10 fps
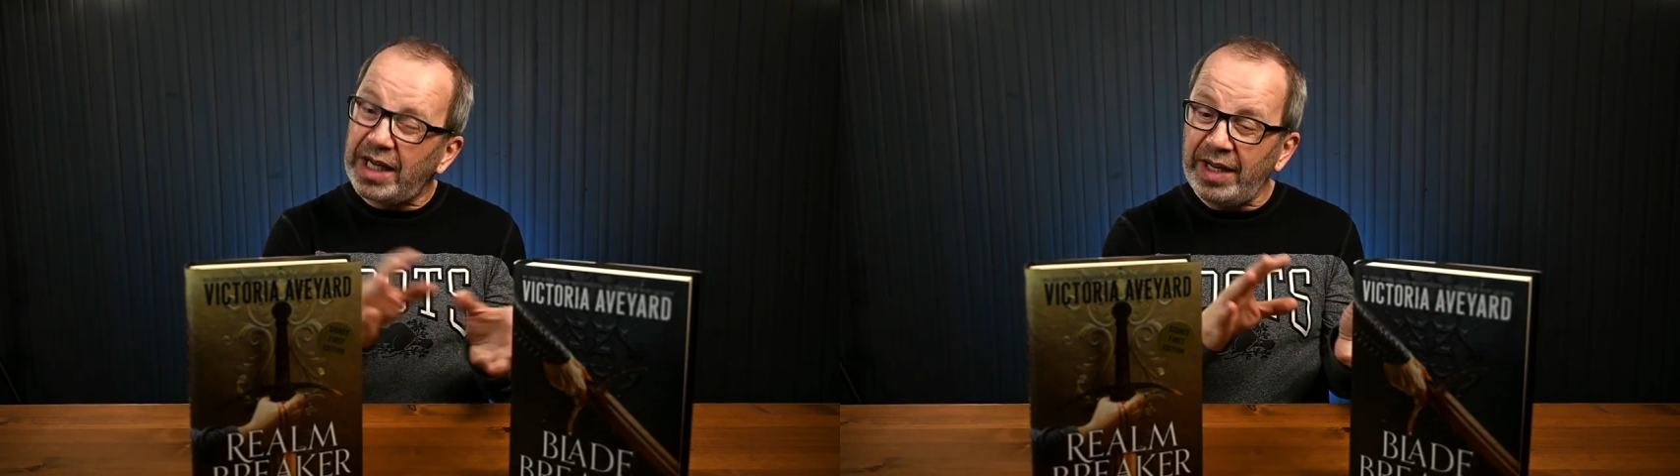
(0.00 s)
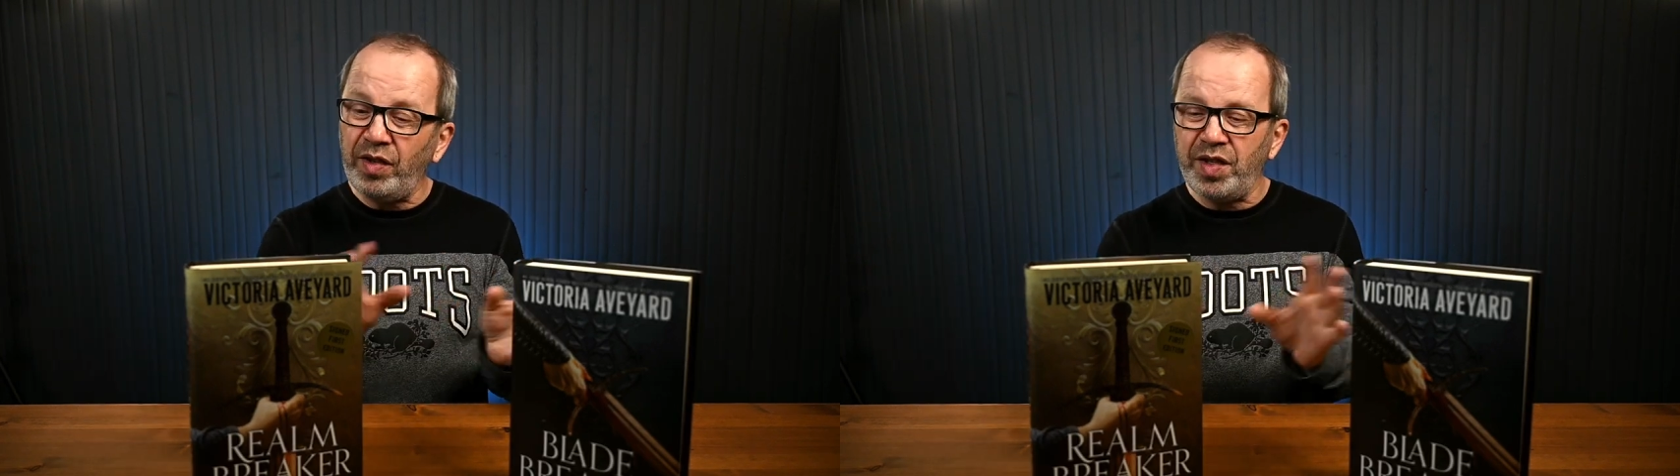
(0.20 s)

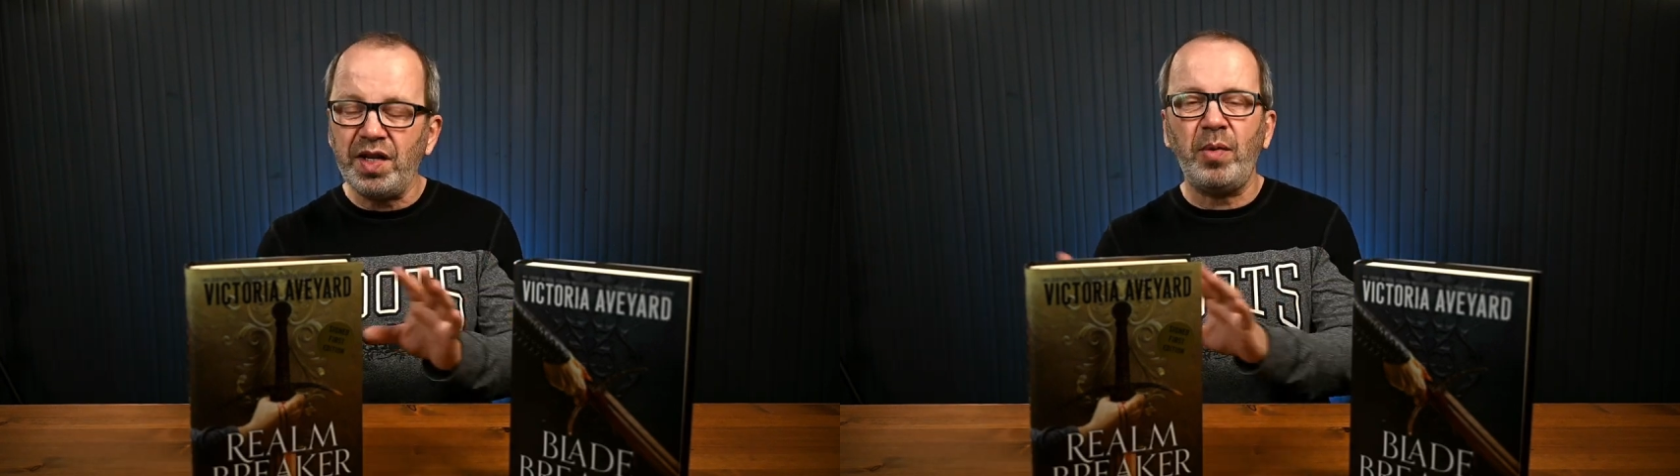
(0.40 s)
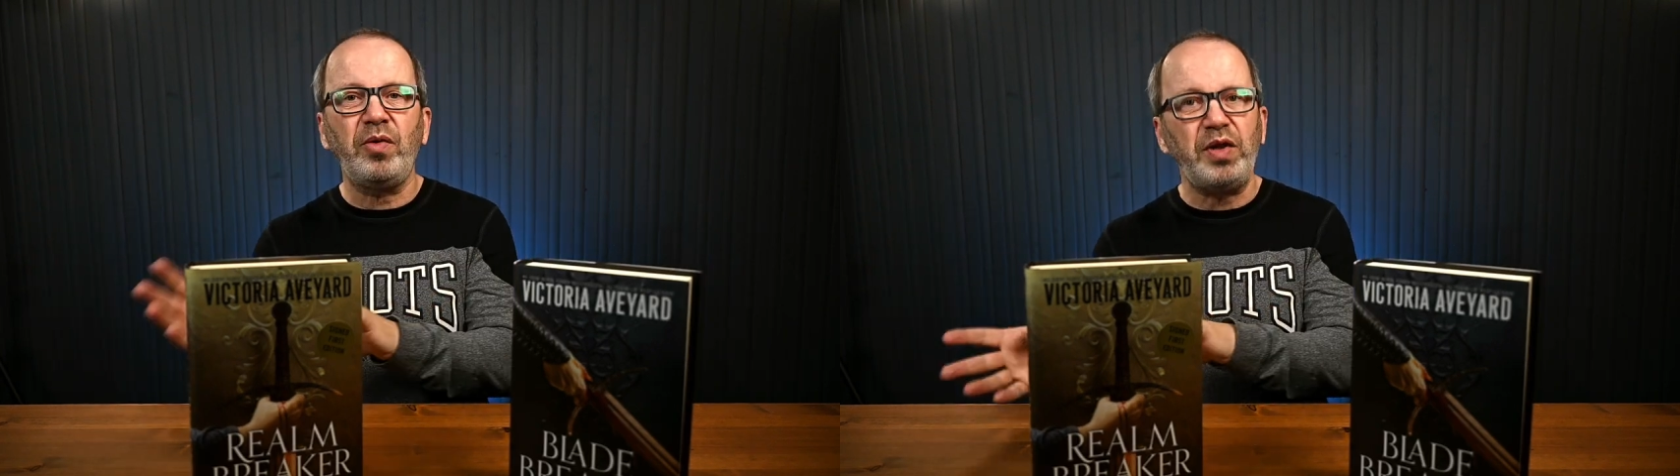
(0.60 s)
and even
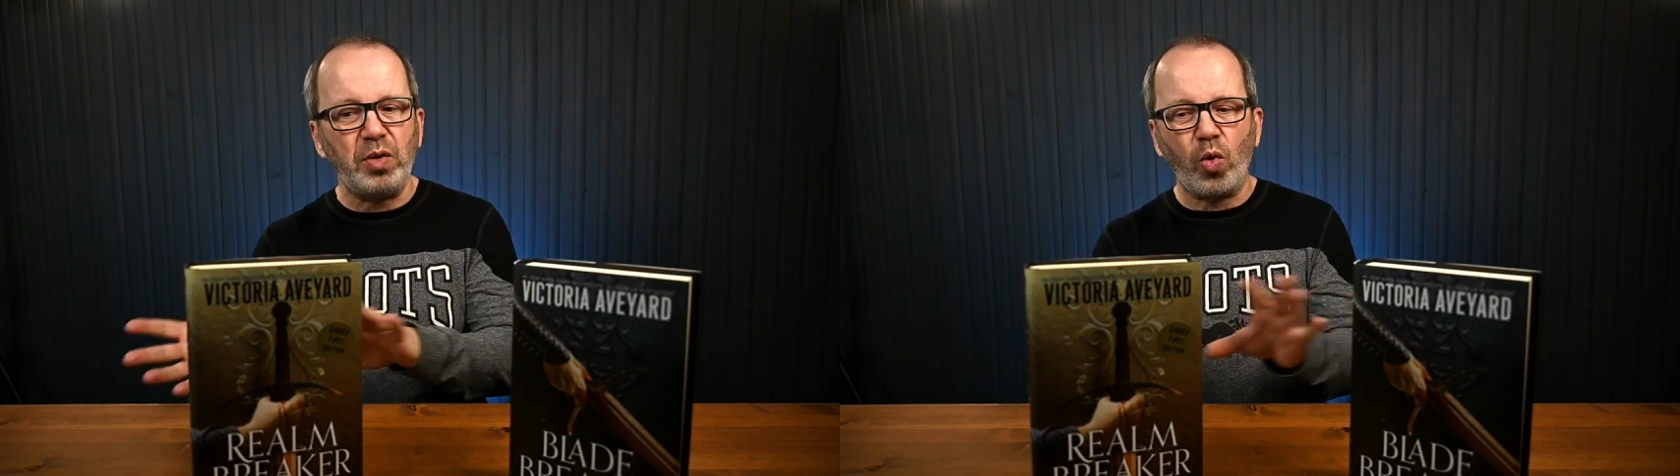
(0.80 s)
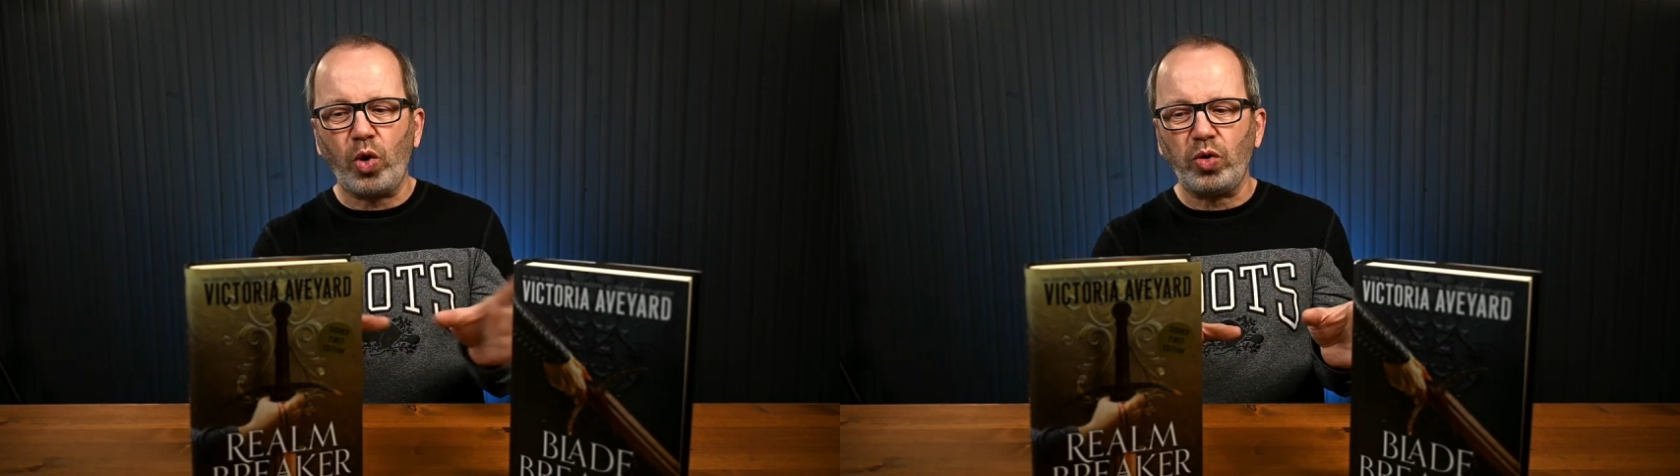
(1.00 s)
some of the
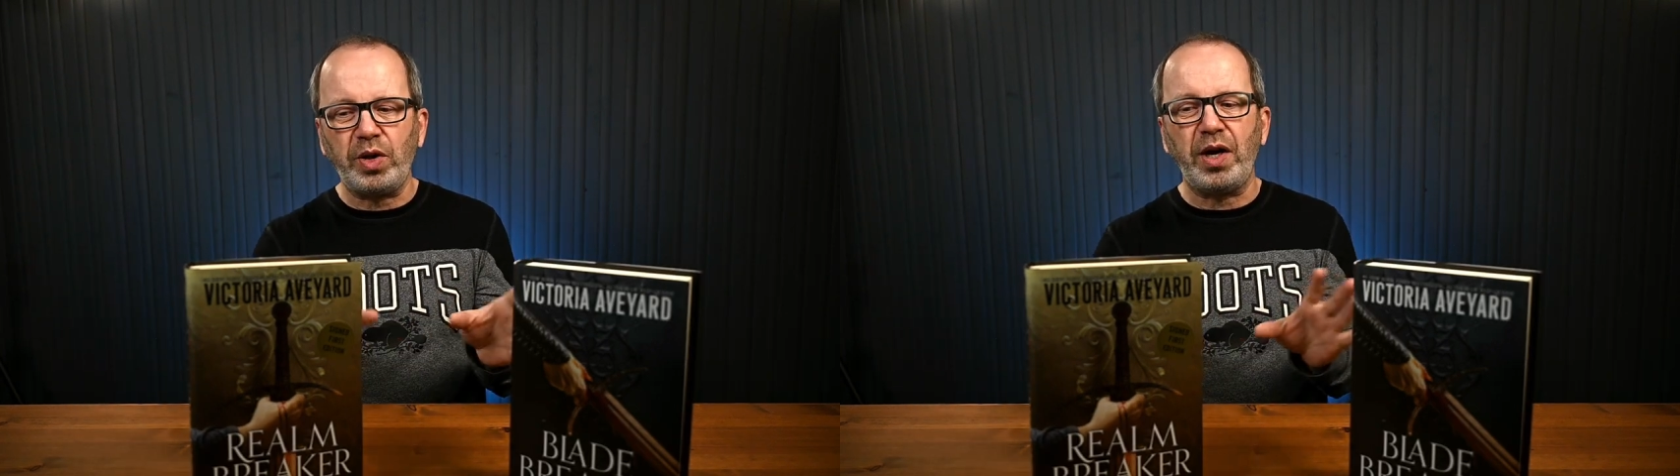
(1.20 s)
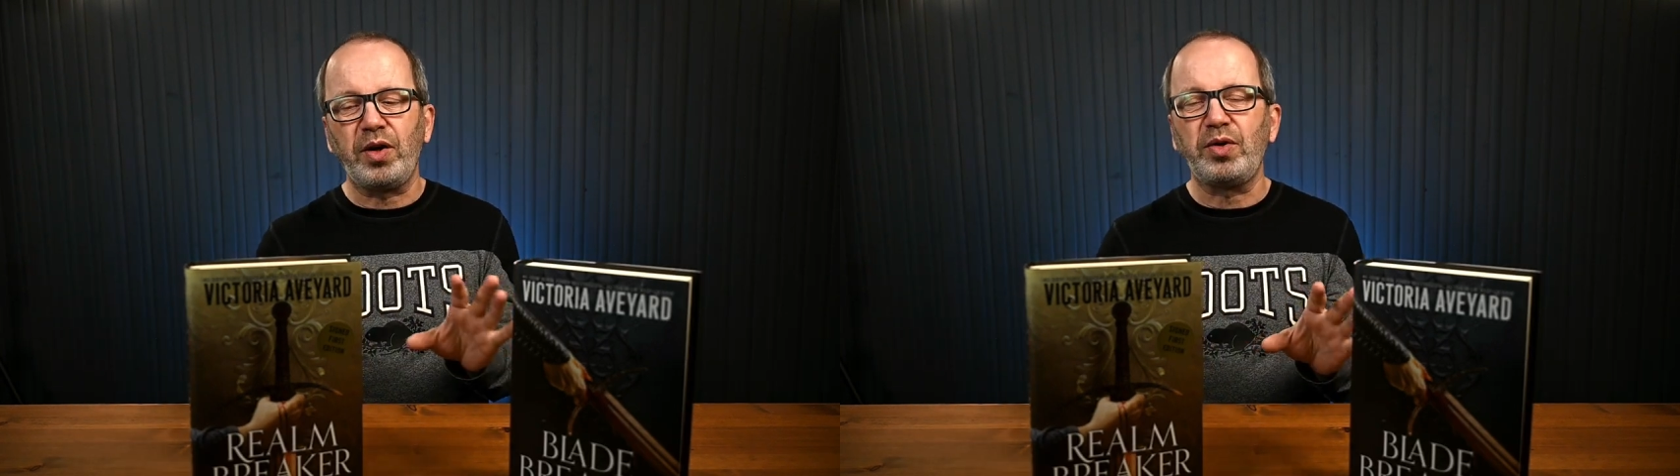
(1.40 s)
immortal
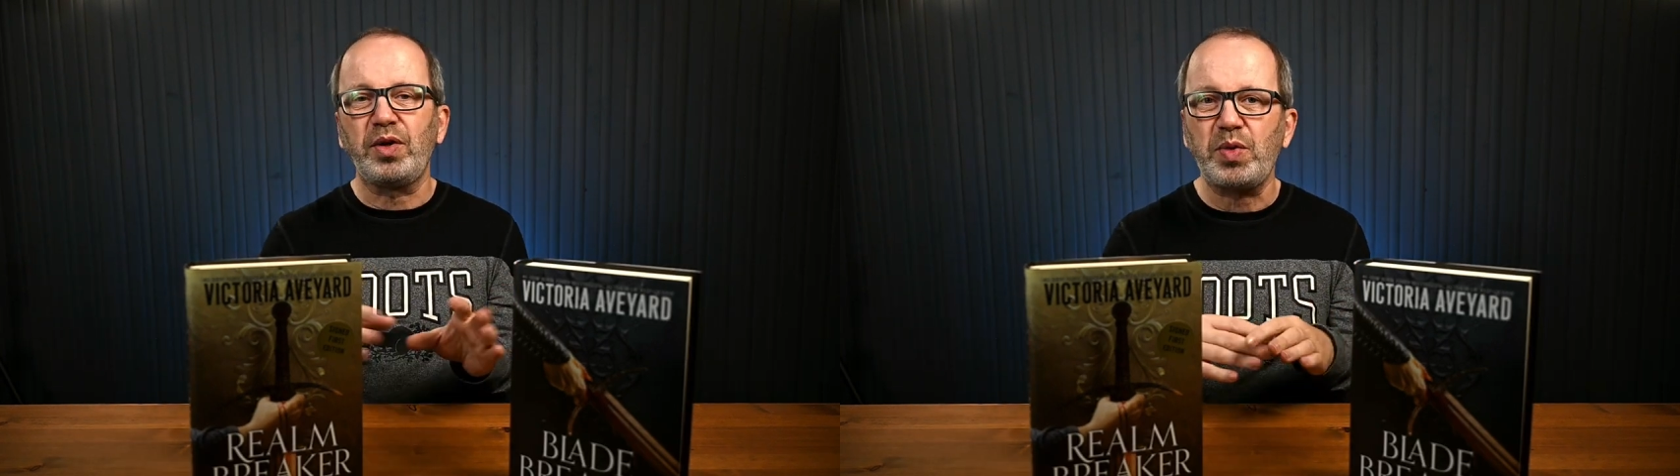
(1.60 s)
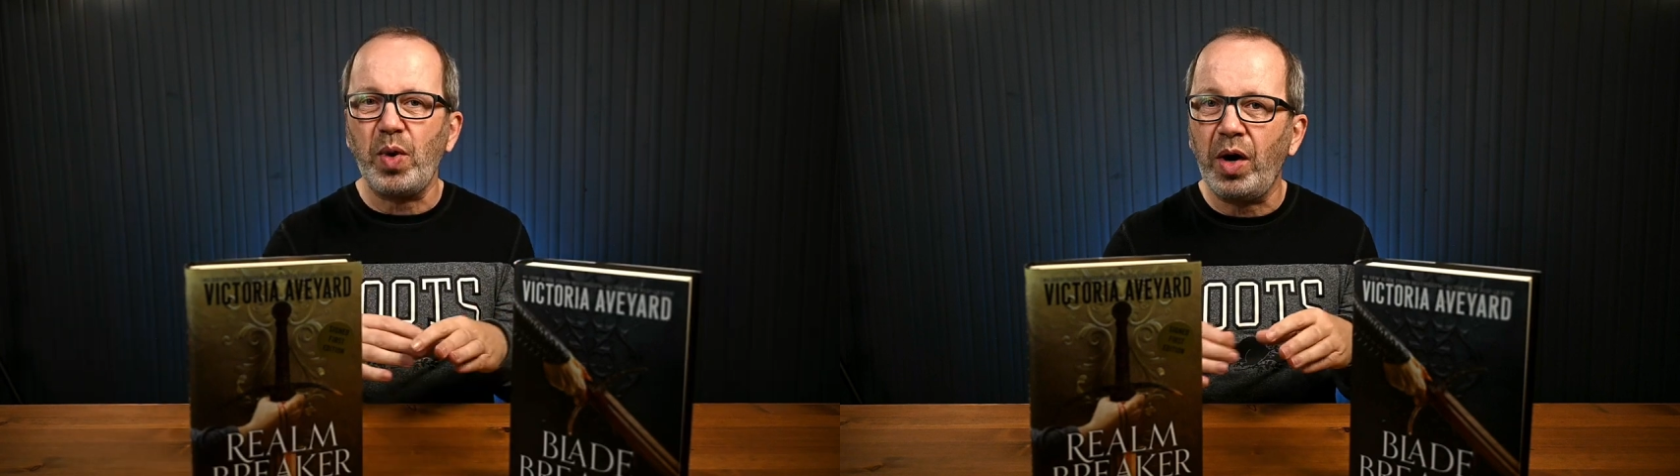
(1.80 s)

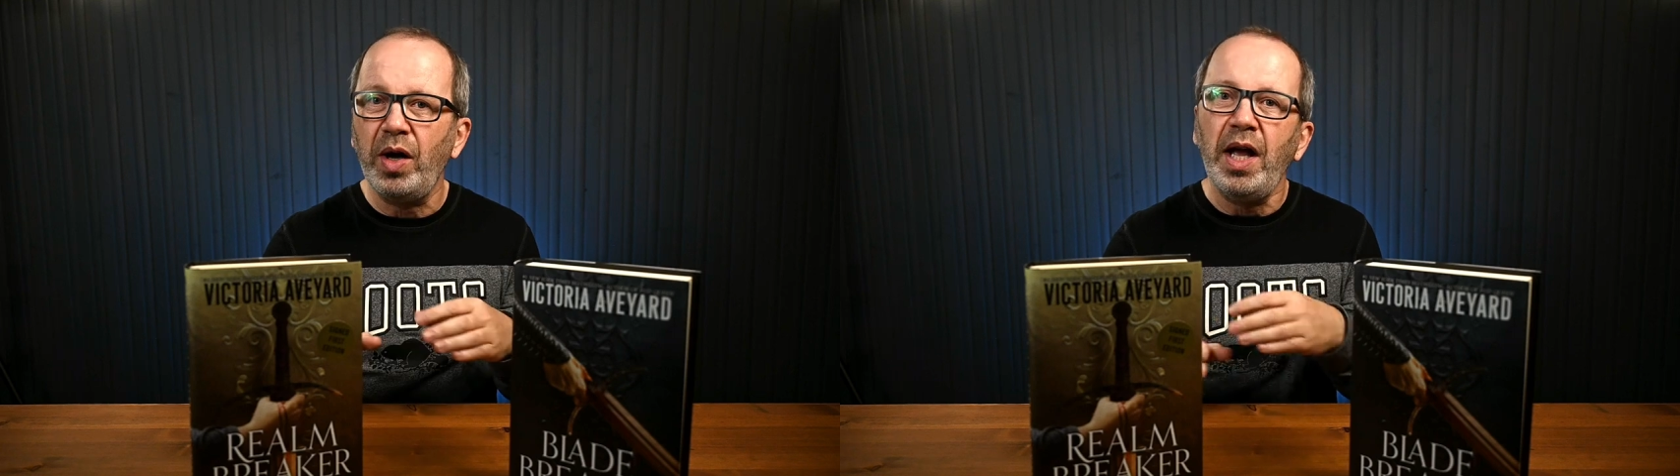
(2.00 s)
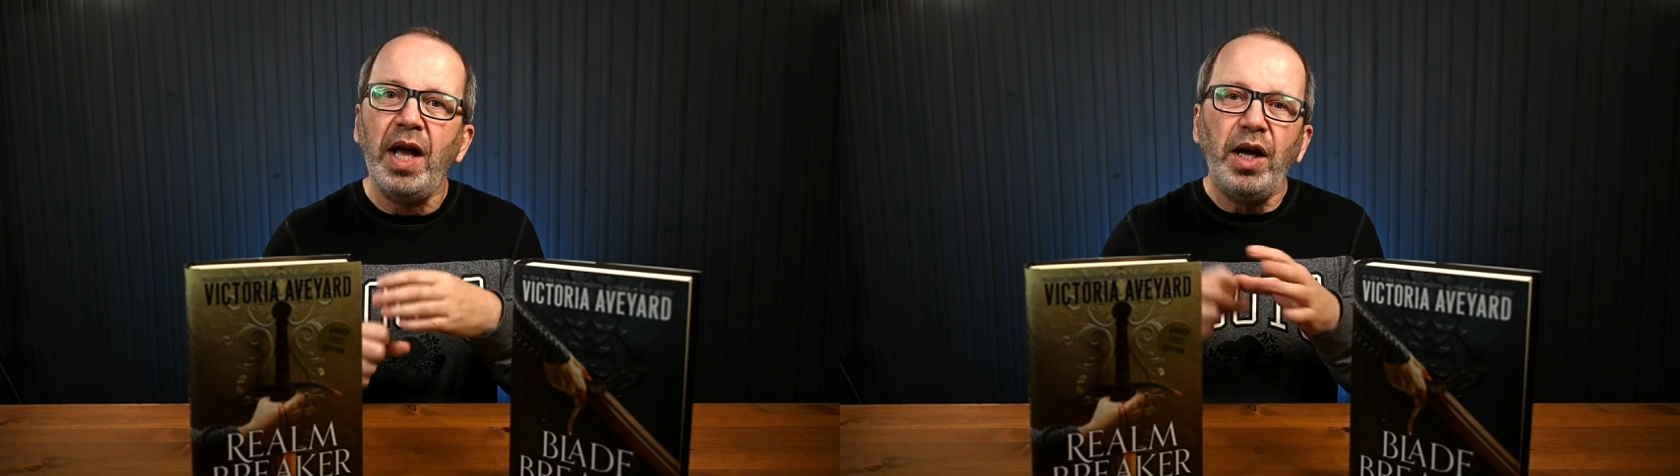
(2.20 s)
character as well.